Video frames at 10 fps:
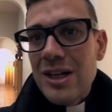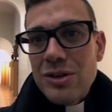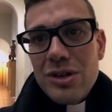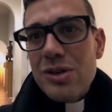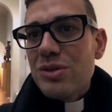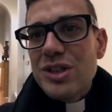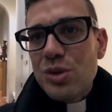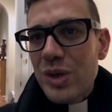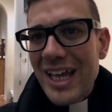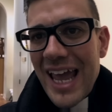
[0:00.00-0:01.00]
not only do
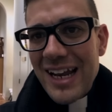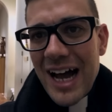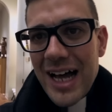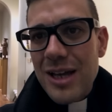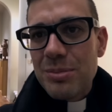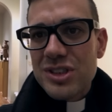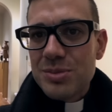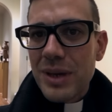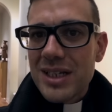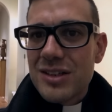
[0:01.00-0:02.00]
we gain a higher
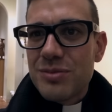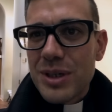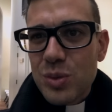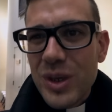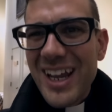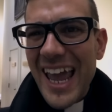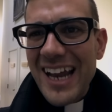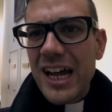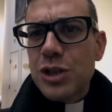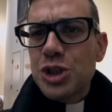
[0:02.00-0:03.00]
perspective, but we
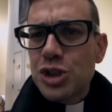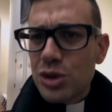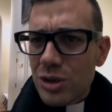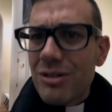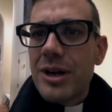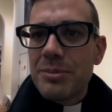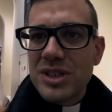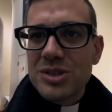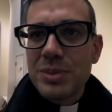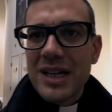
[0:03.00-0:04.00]
gain a surer
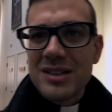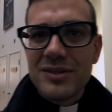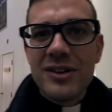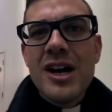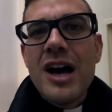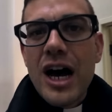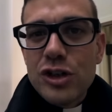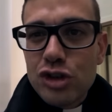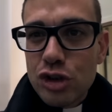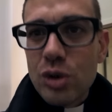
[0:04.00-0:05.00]
perspective, a
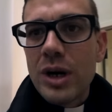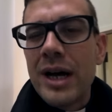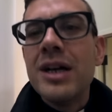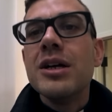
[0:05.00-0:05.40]
truer